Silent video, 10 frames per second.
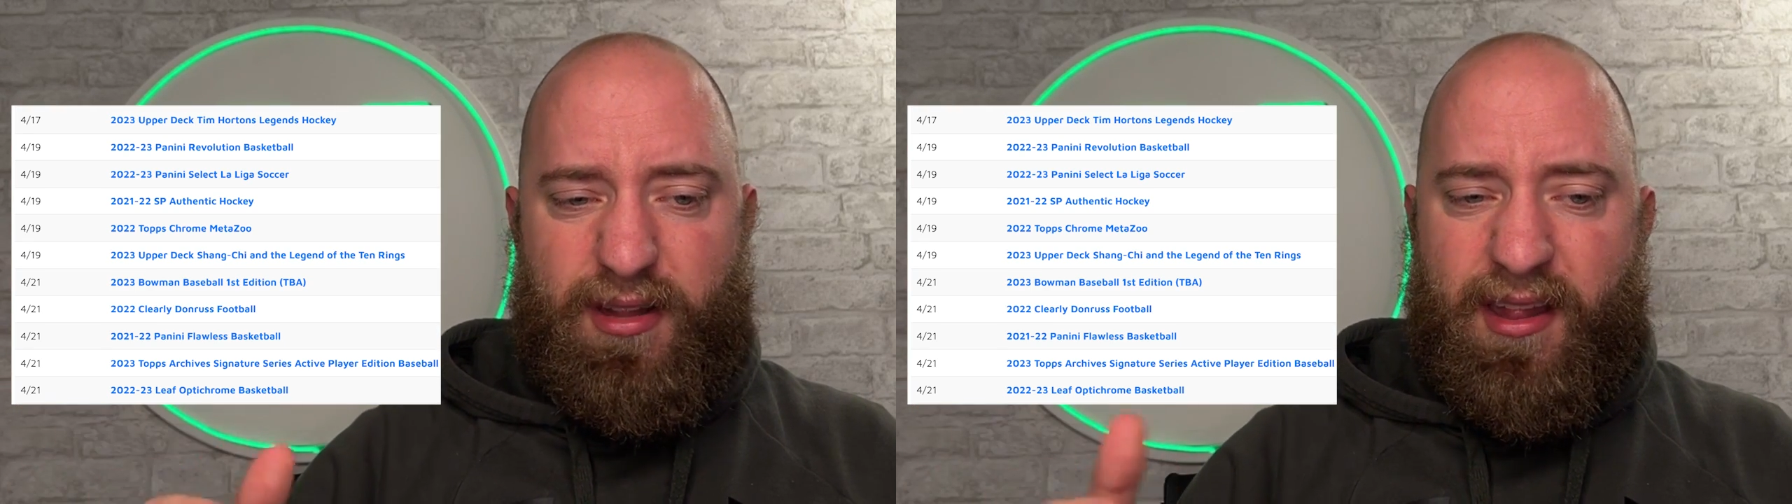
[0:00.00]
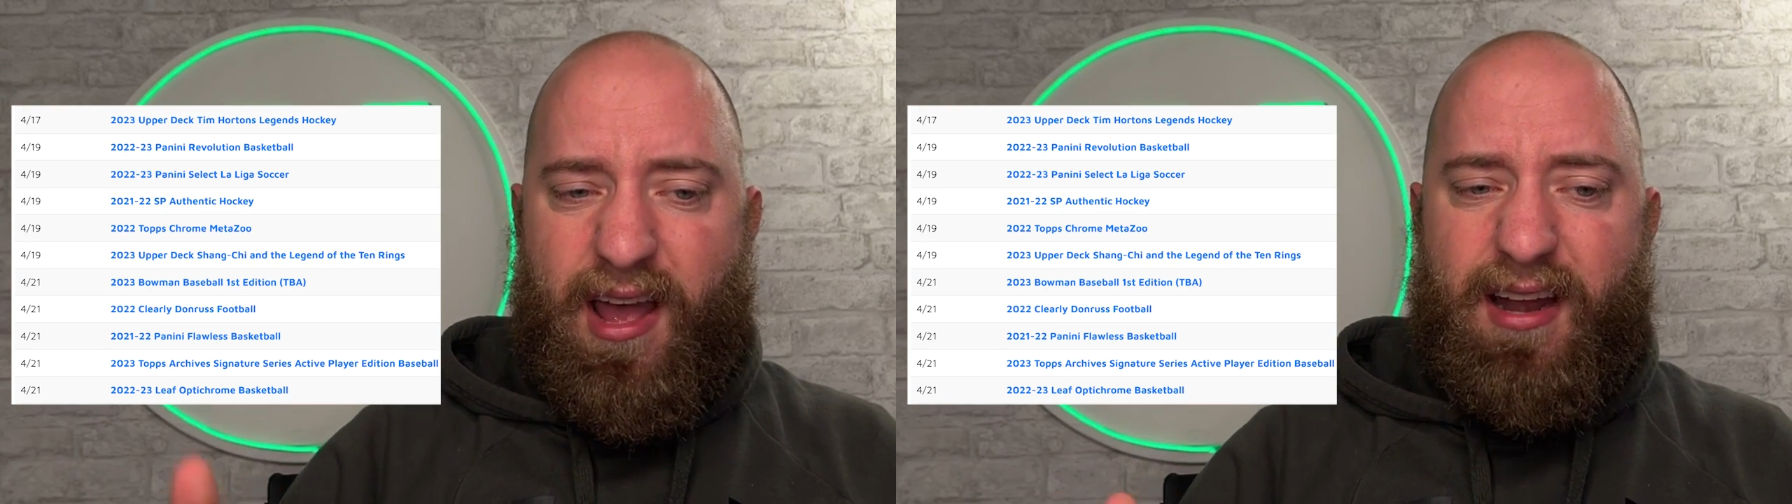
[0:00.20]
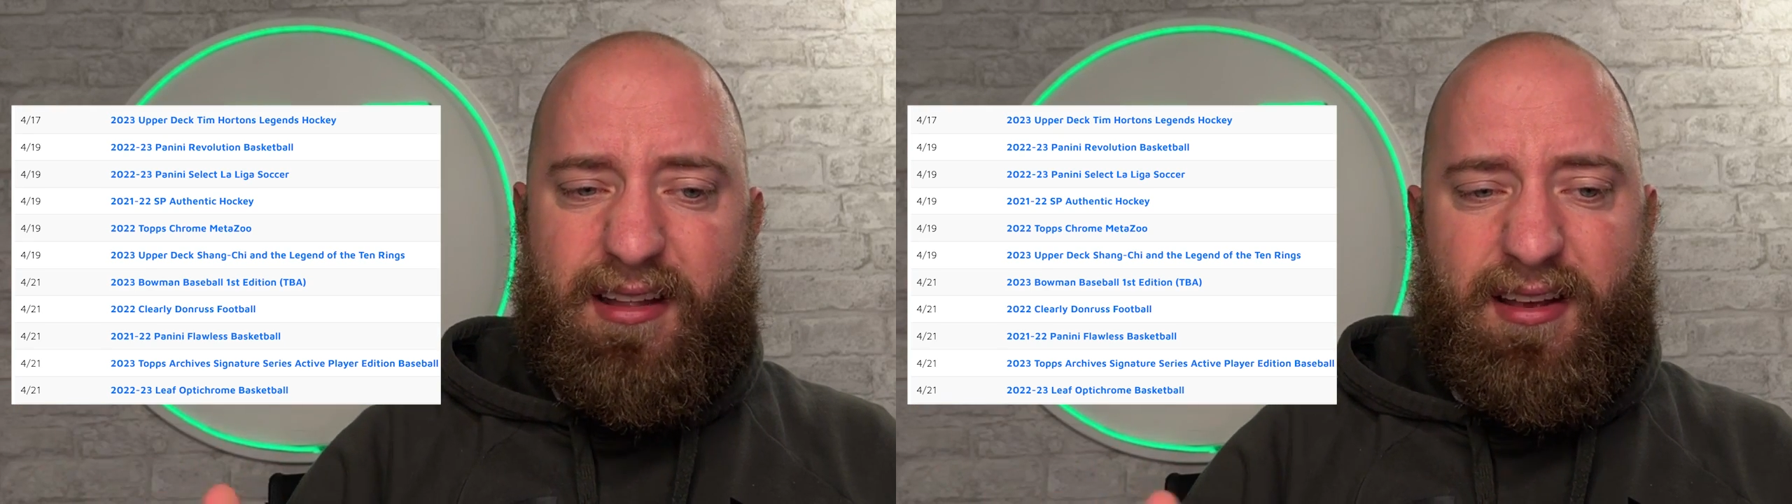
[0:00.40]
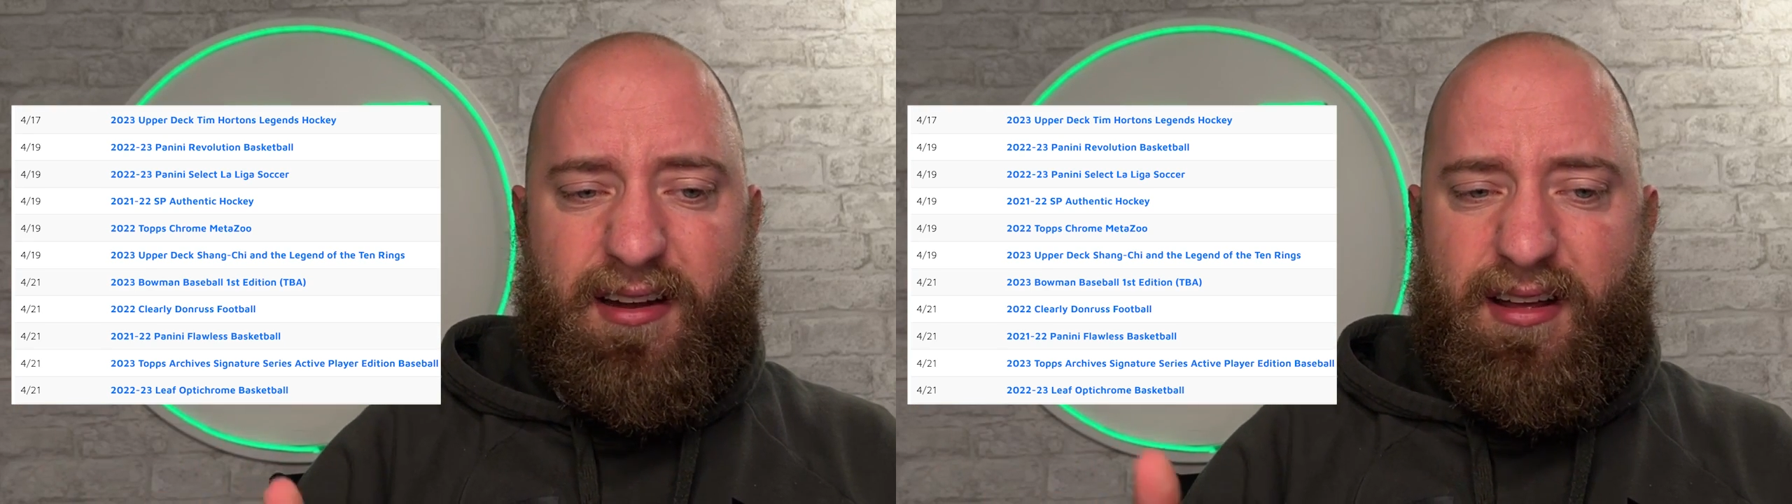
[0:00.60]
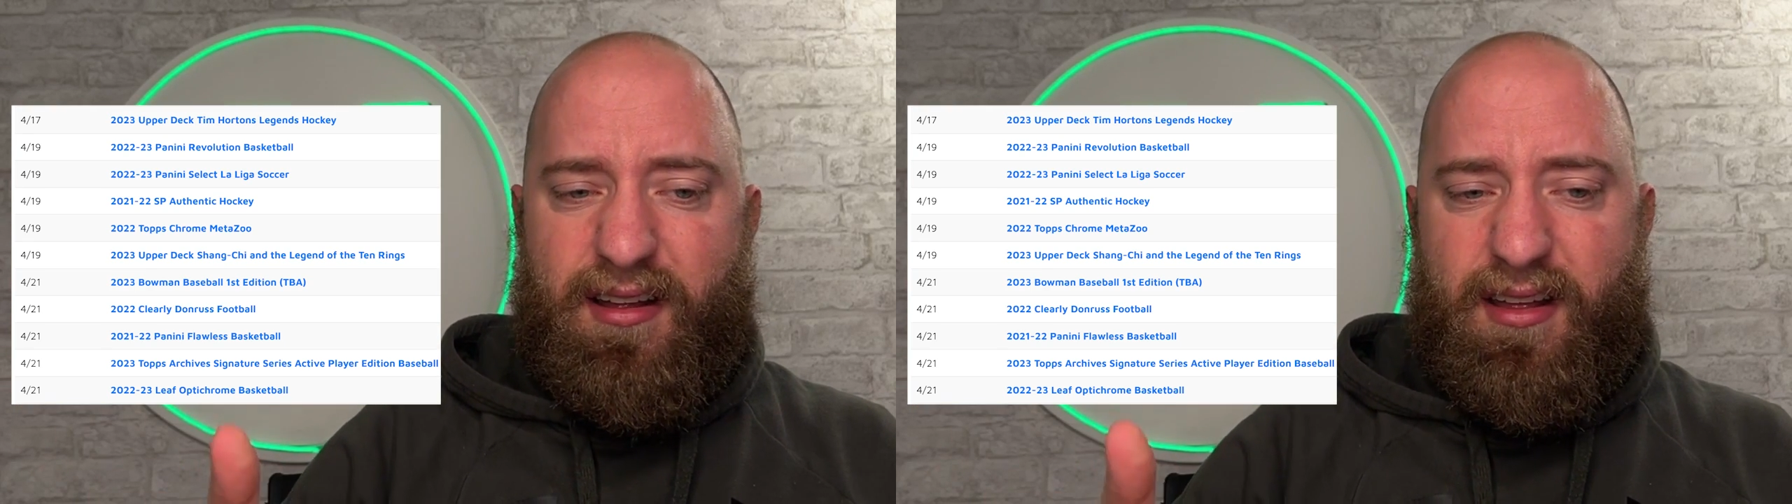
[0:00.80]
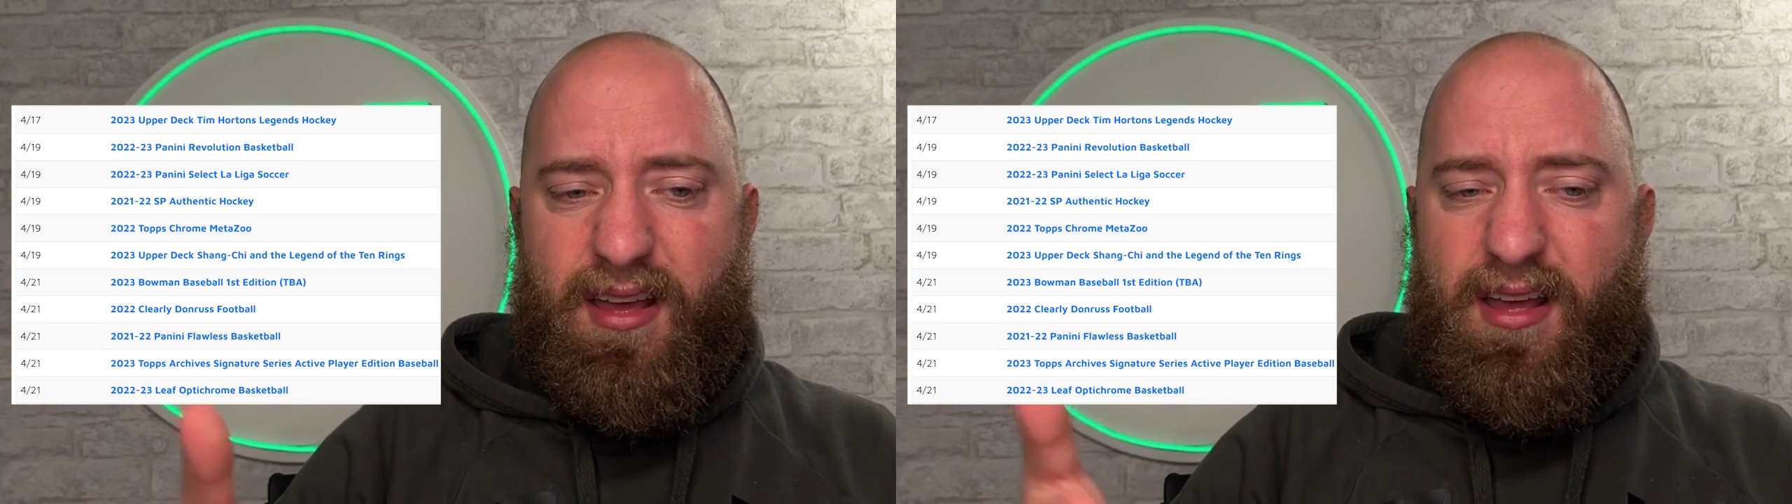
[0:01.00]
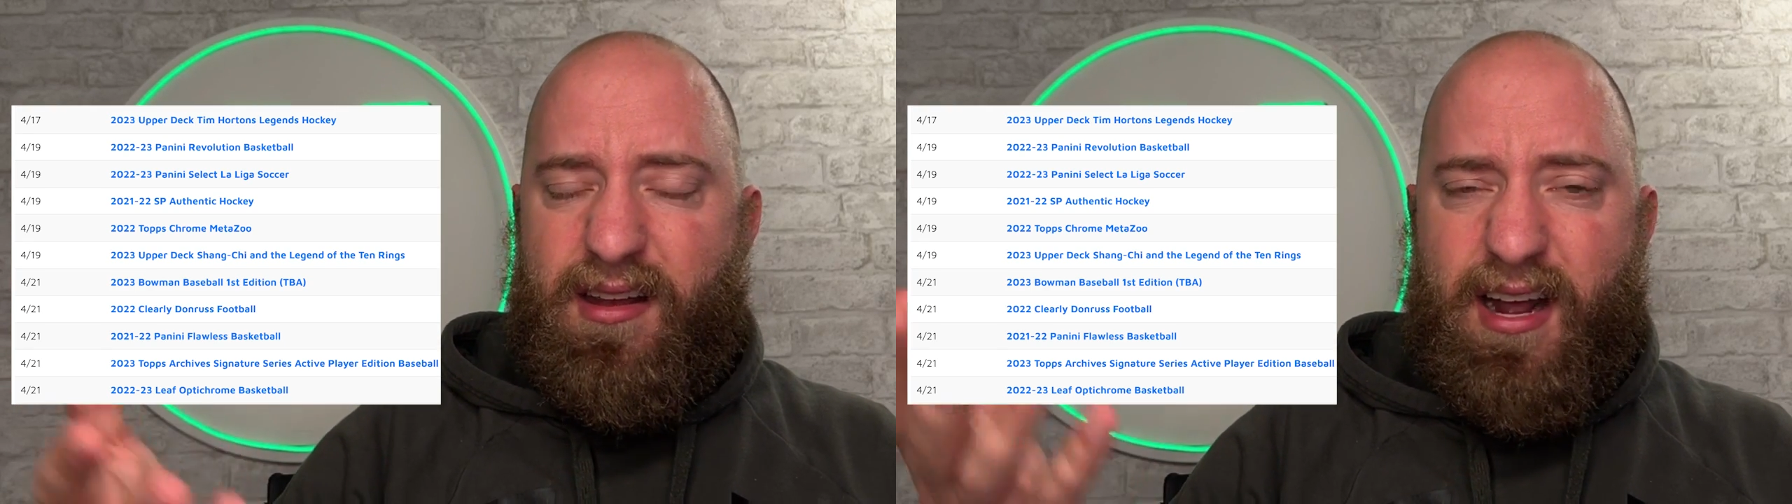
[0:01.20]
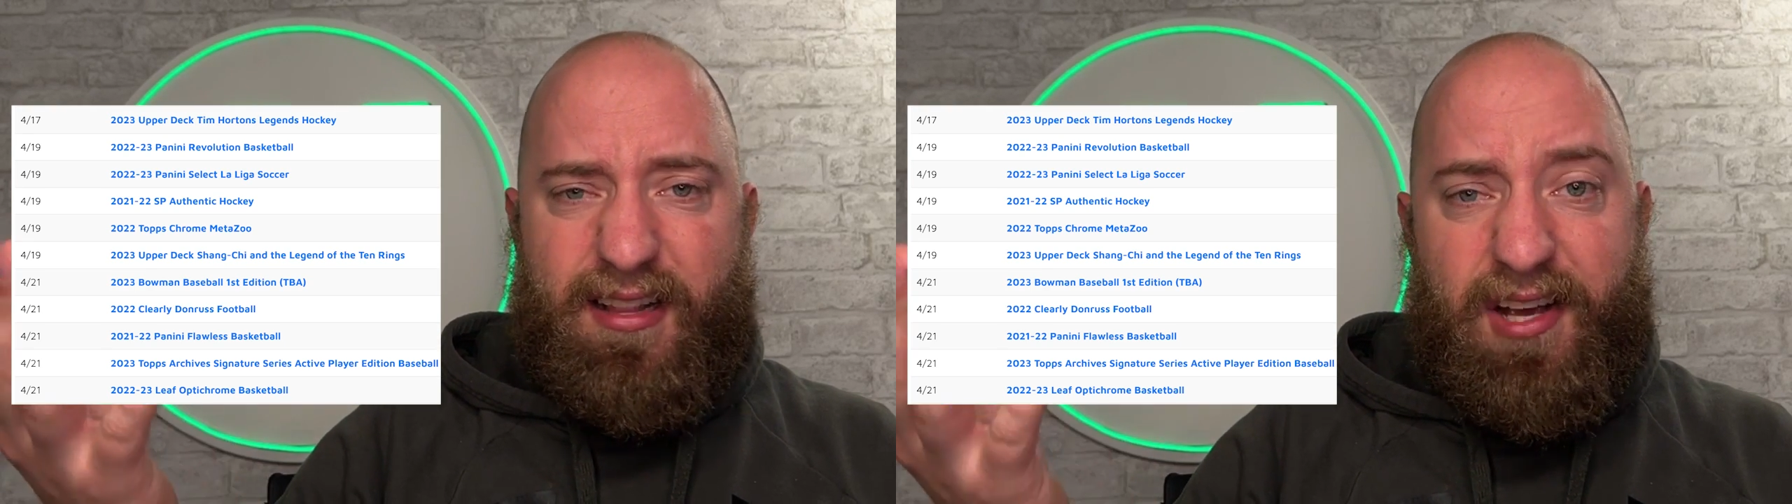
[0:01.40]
not a